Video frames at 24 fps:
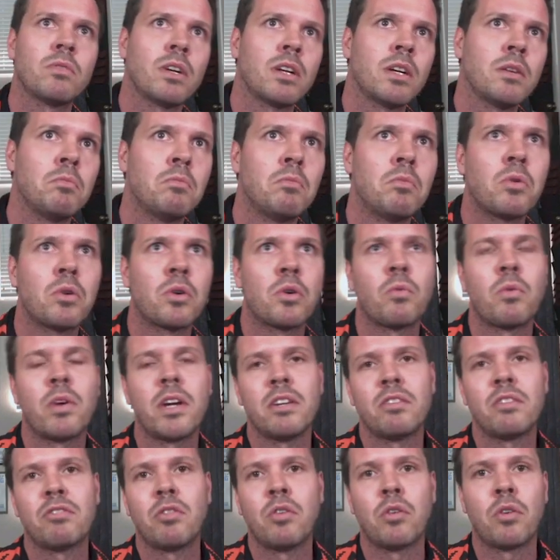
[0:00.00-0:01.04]
more
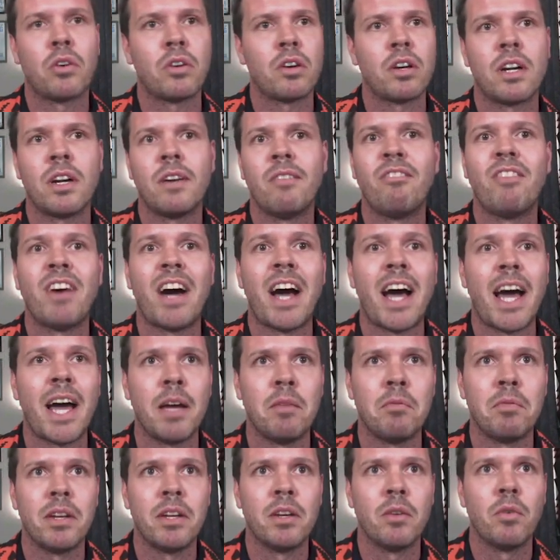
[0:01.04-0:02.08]
went for a
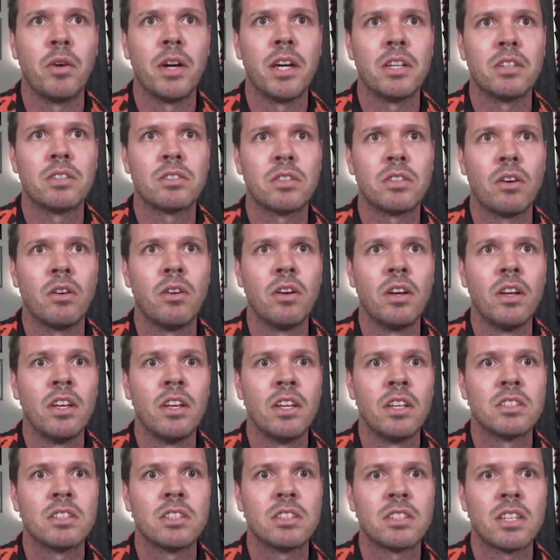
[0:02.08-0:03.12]
vibe in a way. So
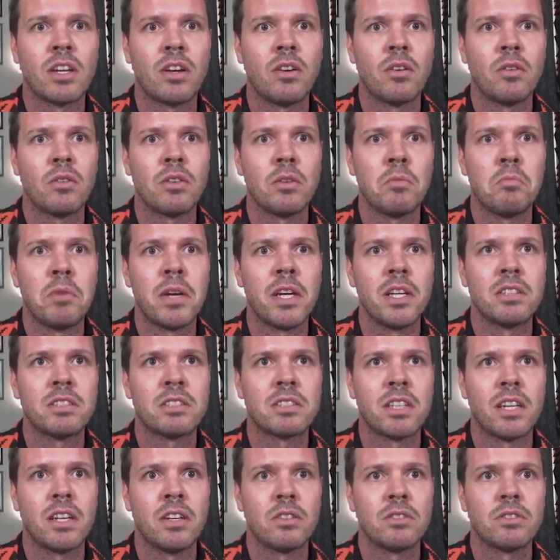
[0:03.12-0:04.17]
this is how the bass
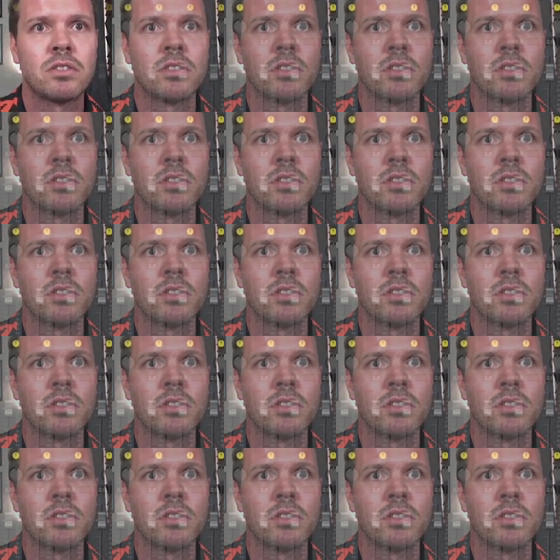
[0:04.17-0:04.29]
sounds.